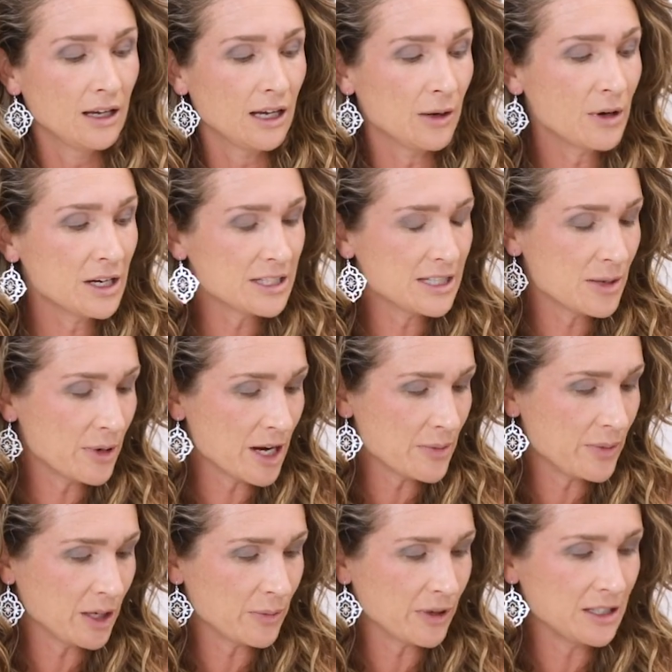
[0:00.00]
I wanna say
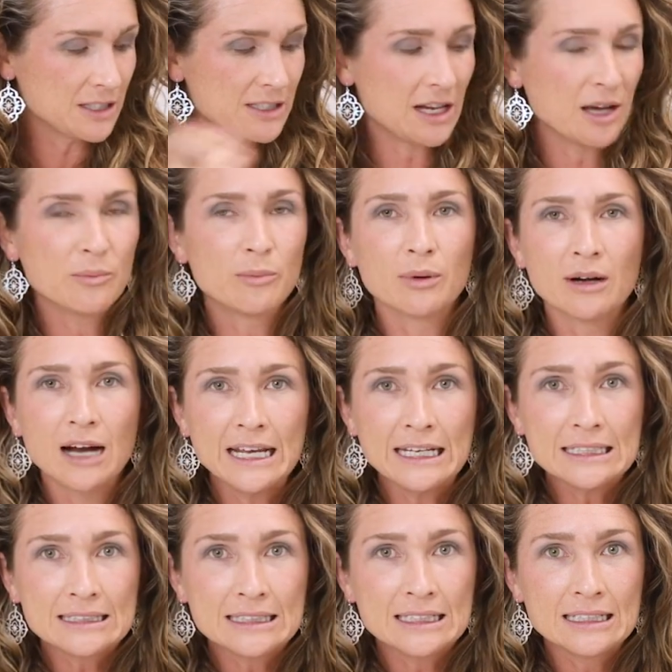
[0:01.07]
bright pink, but it's not
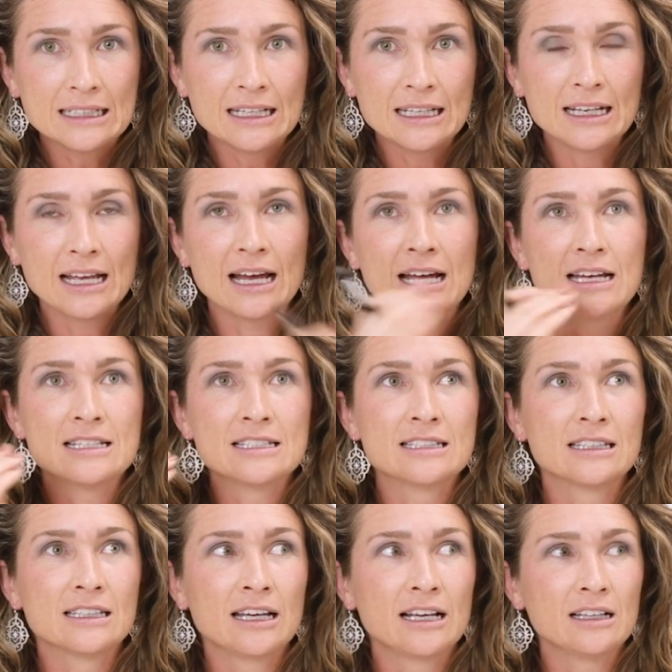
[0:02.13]
bright. It
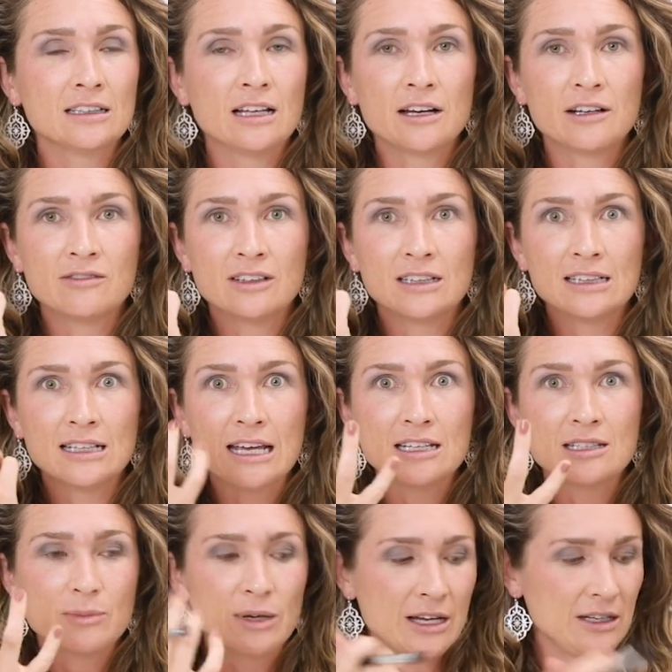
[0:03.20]
has like a lot of
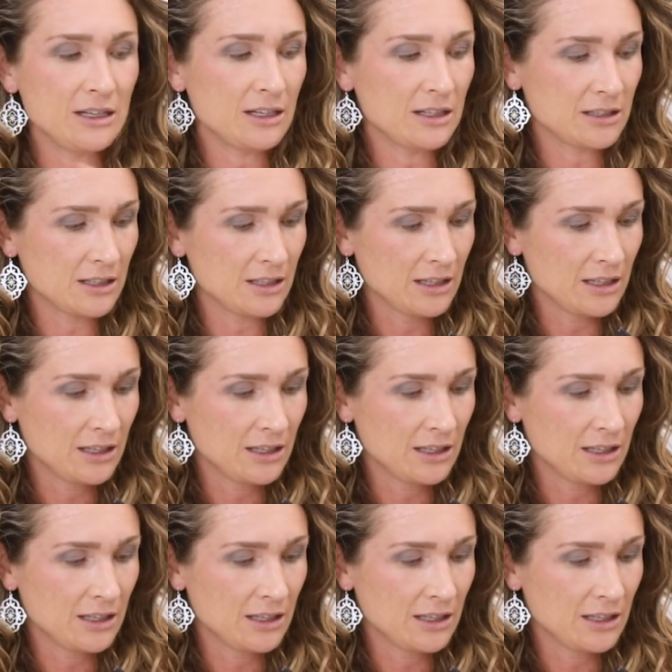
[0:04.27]
light behind it.